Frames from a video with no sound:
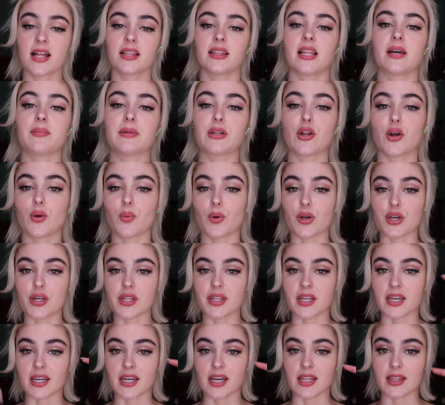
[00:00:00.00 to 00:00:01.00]
Let me know what you
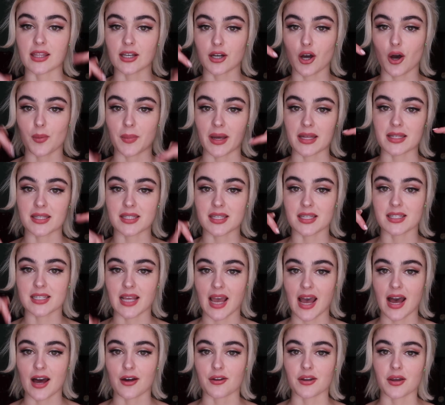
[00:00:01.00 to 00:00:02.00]
think in the comments
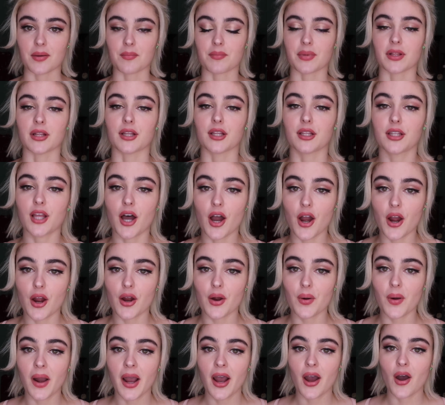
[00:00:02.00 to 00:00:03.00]
down
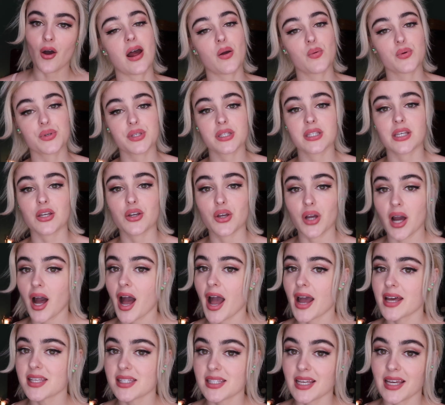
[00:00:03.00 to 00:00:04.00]
below. I will see you
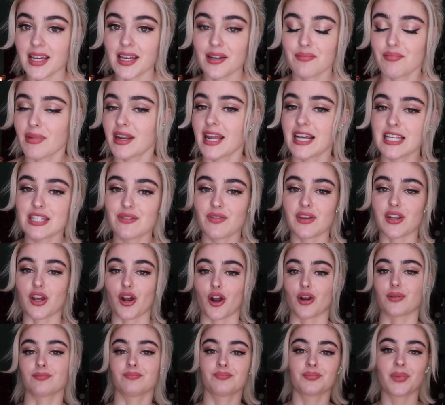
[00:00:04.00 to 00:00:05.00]
guys in my next
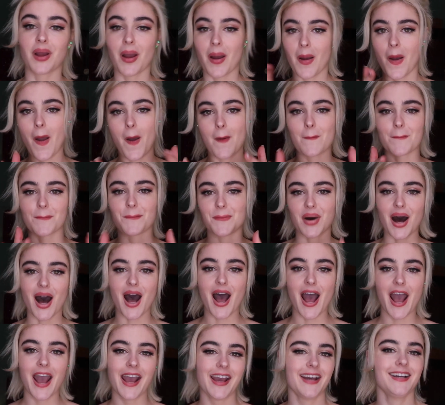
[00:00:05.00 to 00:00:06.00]
video.
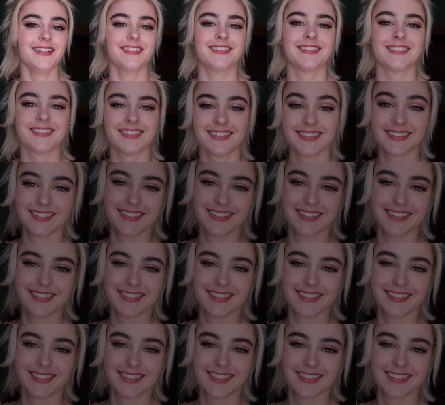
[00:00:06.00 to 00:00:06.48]
Bye!